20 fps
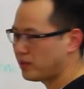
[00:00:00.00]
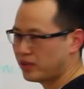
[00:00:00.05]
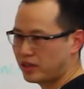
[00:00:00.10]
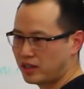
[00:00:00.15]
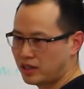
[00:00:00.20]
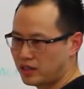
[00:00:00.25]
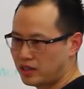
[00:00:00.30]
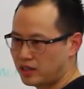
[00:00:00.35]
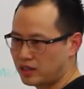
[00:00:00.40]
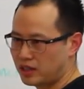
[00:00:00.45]

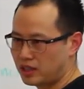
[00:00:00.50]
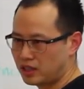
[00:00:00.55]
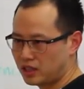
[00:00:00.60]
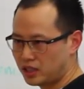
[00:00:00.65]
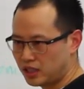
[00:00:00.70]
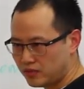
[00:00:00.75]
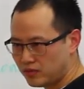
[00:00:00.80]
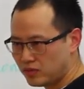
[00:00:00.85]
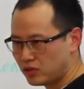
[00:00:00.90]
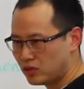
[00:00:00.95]
here,
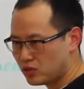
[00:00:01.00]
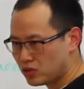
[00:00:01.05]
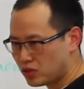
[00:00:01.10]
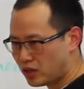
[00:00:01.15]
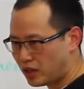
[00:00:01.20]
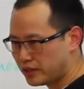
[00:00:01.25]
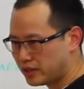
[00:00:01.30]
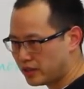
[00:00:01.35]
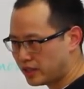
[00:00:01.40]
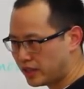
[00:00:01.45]
even you
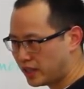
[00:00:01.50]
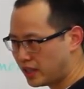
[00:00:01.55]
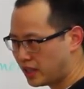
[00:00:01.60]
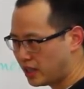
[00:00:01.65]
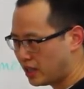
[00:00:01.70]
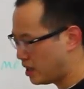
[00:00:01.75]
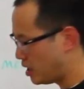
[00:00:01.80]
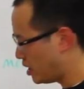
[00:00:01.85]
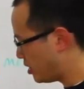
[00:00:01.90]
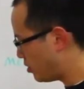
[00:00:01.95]
saw it today,
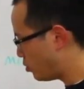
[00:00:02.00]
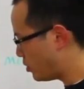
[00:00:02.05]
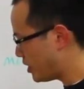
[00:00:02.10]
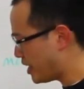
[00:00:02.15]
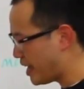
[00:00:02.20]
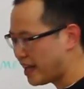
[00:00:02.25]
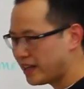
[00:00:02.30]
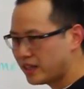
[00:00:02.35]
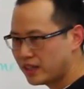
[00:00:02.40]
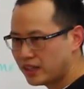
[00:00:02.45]
we
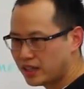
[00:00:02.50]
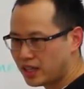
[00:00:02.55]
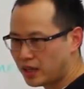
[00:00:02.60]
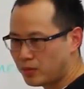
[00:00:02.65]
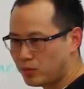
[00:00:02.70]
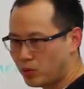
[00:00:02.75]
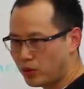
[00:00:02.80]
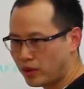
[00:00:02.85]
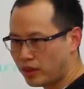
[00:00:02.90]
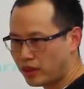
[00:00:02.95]
ended
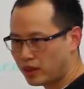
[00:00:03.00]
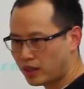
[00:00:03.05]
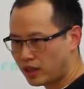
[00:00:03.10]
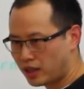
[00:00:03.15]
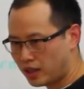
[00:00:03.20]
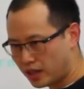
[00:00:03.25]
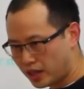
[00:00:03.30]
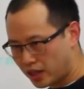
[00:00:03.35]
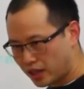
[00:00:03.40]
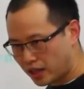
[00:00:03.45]
up with
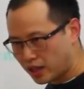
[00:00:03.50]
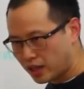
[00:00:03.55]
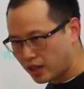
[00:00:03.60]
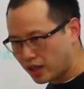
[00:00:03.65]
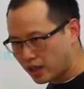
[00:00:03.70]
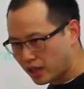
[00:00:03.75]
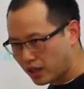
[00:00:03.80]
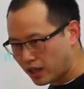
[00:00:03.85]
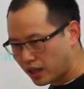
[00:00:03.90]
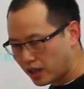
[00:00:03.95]

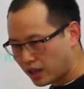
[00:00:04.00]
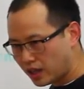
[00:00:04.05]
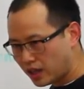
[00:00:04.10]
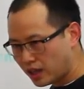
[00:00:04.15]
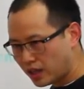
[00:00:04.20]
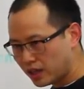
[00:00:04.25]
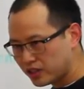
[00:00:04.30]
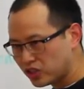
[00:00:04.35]
a